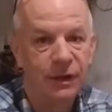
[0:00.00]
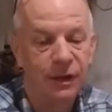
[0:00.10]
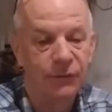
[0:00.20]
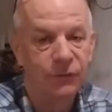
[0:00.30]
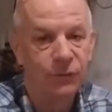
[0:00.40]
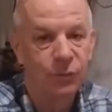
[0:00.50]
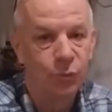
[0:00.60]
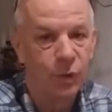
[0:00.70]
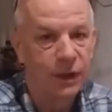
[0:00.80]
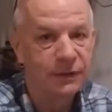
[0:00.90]
of
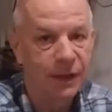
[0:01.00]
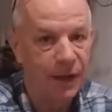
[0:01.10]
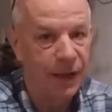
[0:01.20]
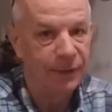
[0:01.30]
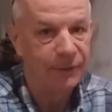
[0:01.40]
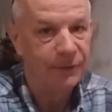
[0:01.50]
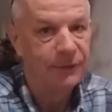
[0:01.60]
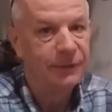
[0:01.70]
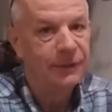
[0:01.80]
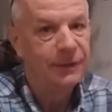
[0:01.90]
one God.
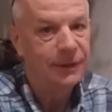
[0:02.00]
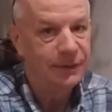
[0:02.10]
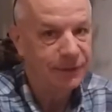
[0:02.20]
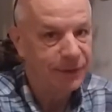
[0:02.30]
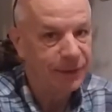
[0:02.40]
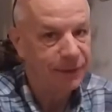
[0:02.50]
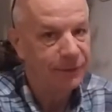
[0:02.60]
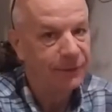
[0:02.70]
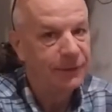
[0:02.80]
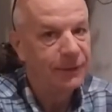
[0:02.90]
He did it.
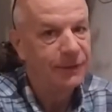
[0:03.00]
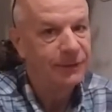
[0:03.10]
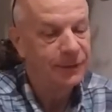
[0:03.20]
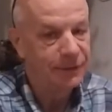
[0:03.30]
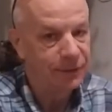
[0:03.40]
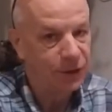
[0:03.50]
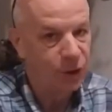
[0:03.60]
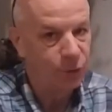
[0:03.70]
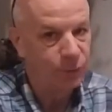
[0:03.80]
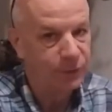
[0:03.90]
He did it
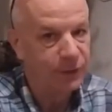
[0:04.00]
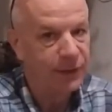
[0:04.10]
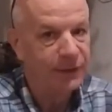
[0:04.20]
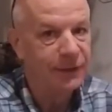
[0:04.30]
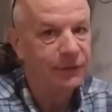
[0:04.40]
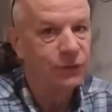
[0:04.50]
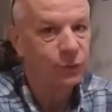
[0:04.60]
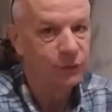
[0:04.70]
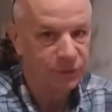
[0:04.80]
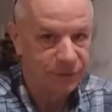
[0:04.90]
alone. He didn't do
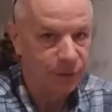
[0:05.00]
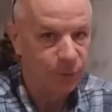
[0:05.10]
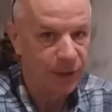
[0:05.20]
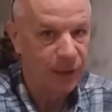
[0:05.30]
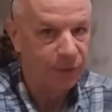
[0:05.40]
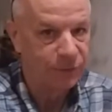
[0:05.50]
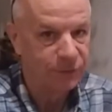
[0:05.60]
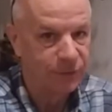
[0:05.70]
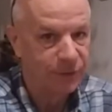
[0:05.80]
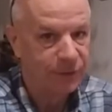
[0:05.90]
it to someone else.
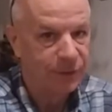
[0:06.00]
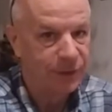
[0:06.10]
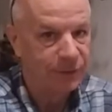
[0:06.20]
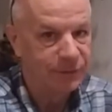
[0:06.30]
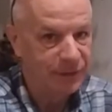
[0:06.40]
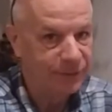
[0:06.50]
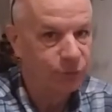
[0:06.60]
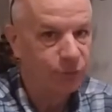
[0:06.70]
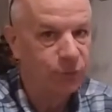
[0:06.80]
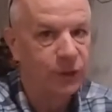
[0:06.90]
It's
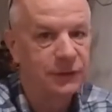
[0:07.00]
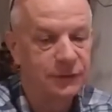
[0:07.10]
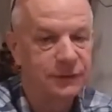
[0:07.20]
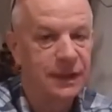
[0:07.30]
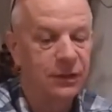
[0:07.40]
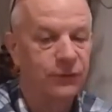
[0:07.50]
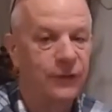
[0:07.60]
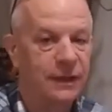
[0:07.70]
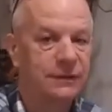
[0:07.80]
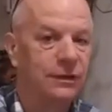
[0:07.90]
evil for us to
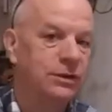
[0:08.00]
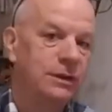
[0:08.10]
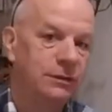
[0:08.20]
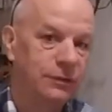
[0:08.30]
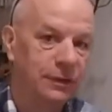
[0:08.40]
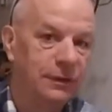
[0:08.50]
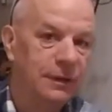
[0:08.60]
sacrifice our children